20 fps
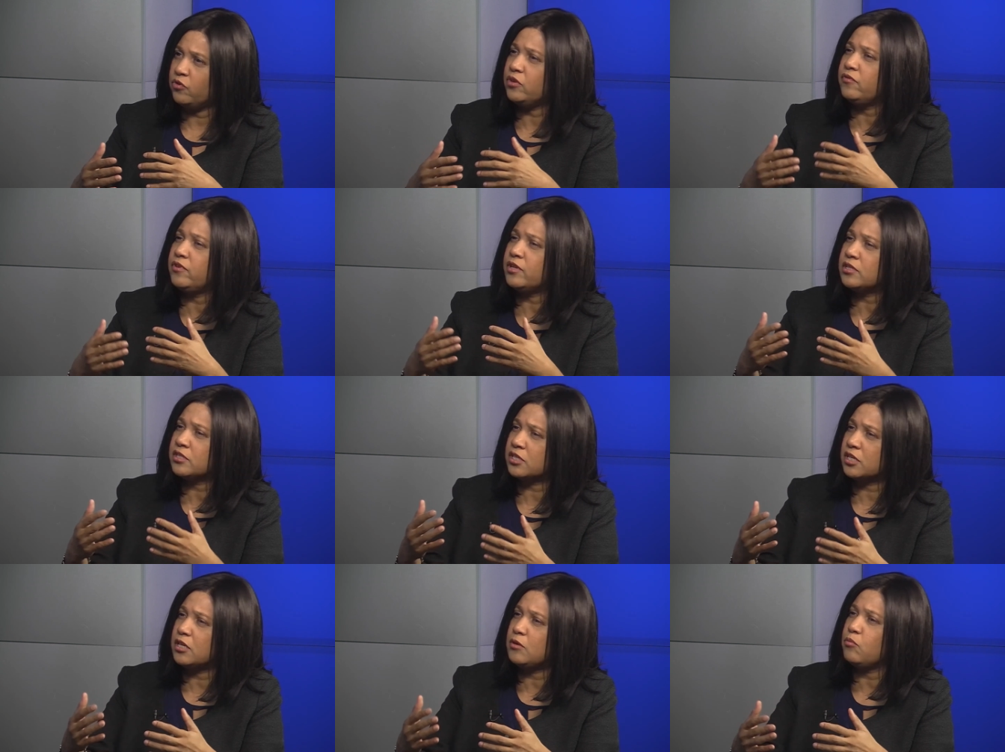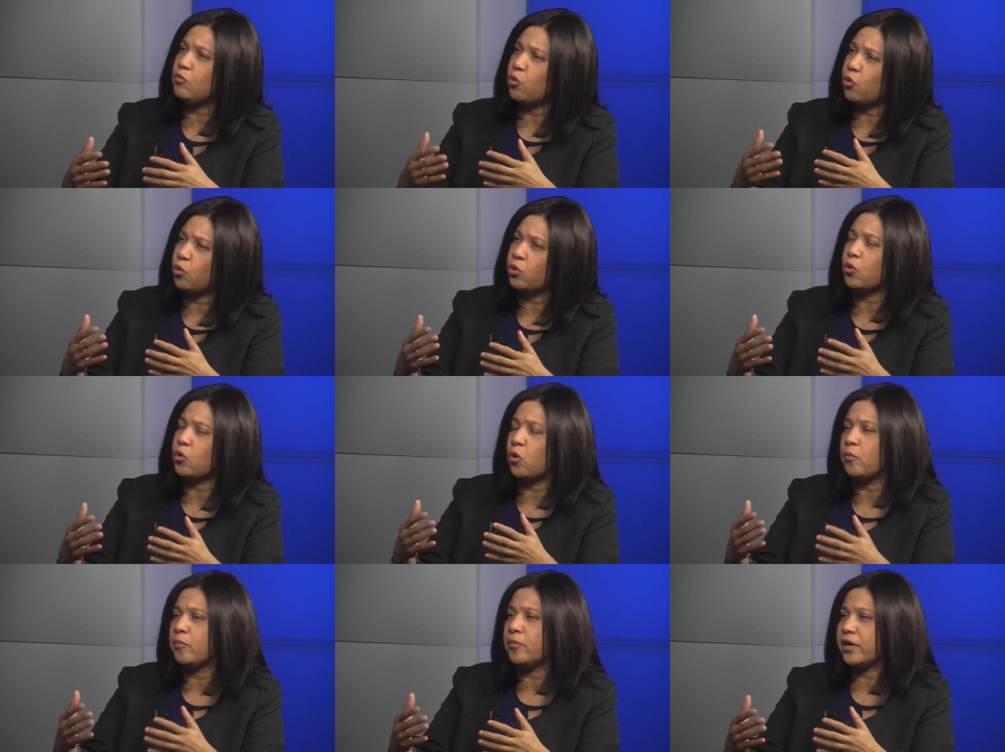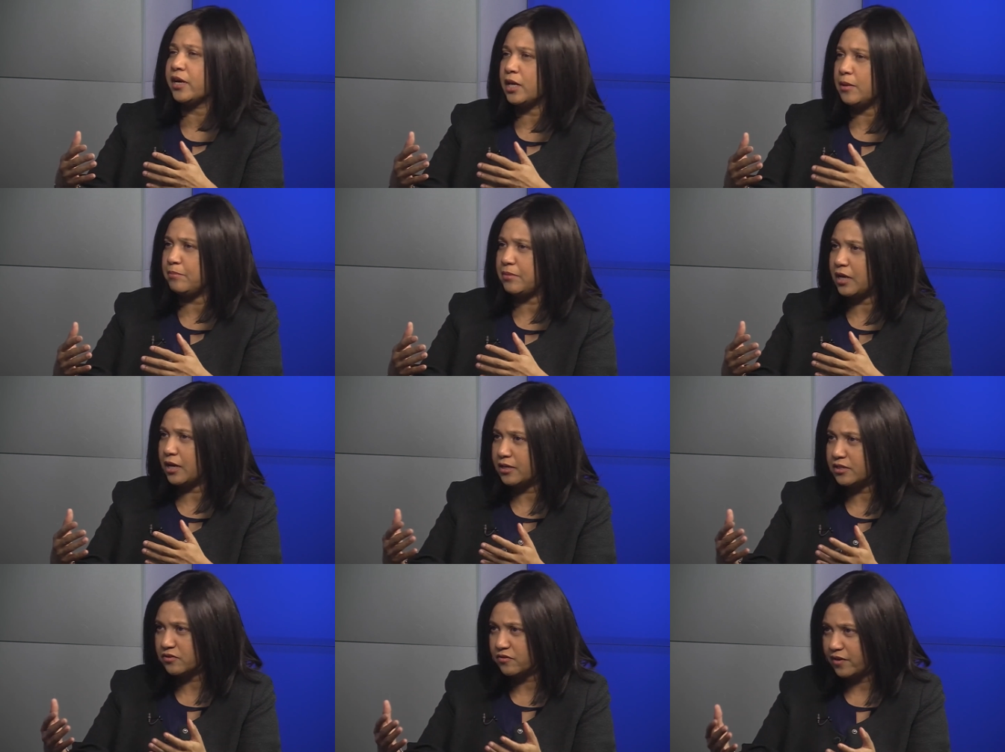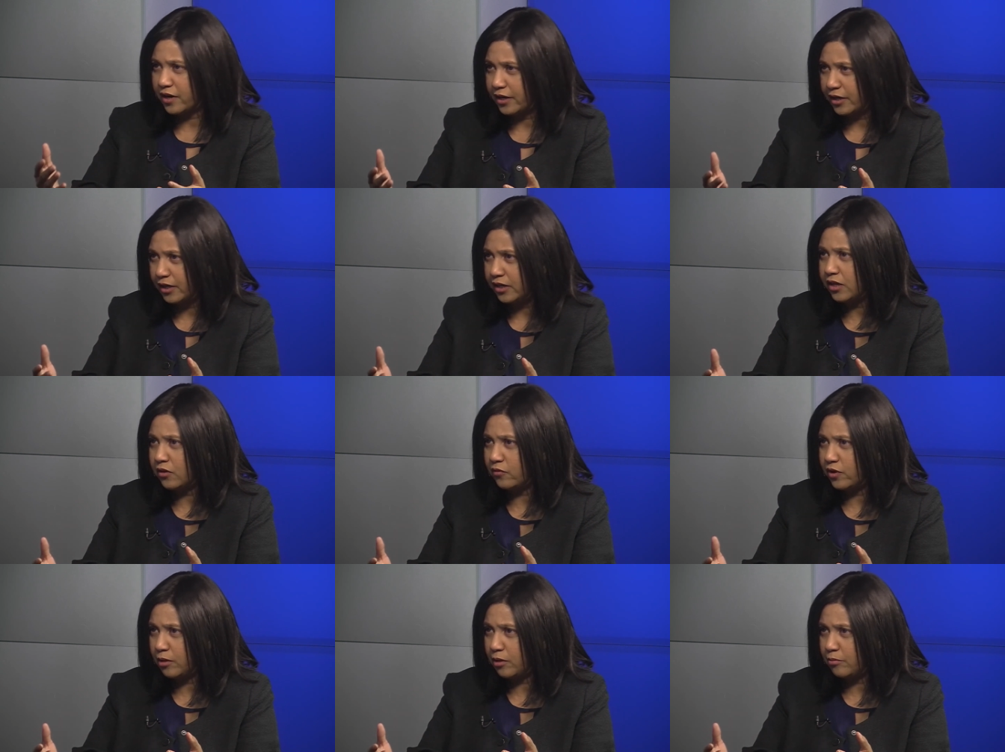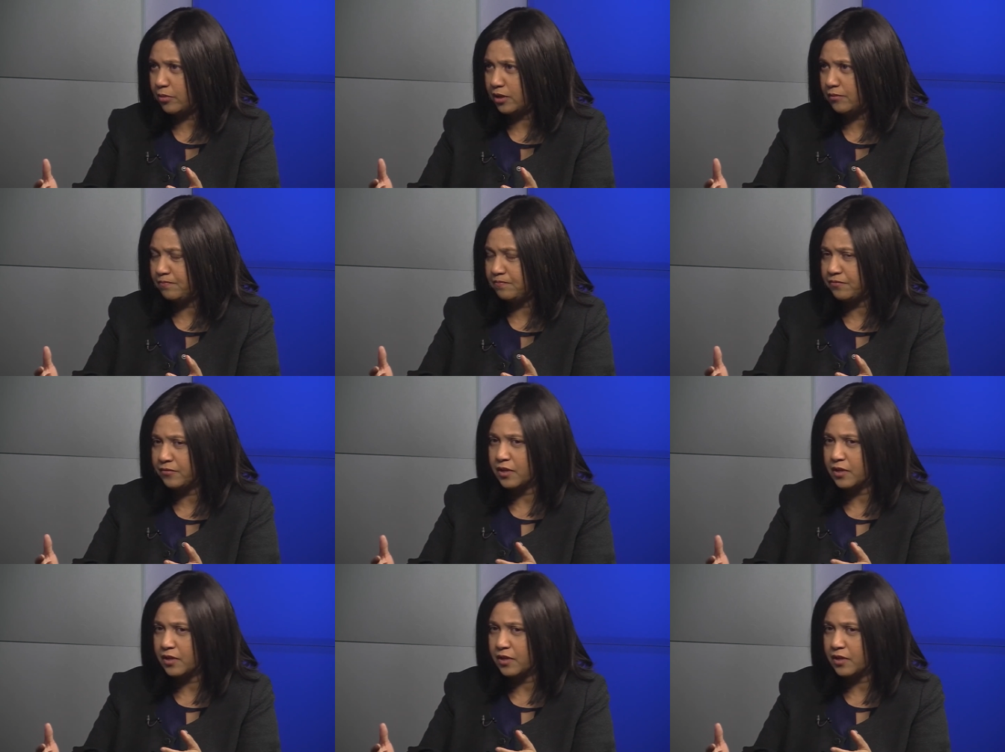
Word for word: we will see more open A P Is readily available.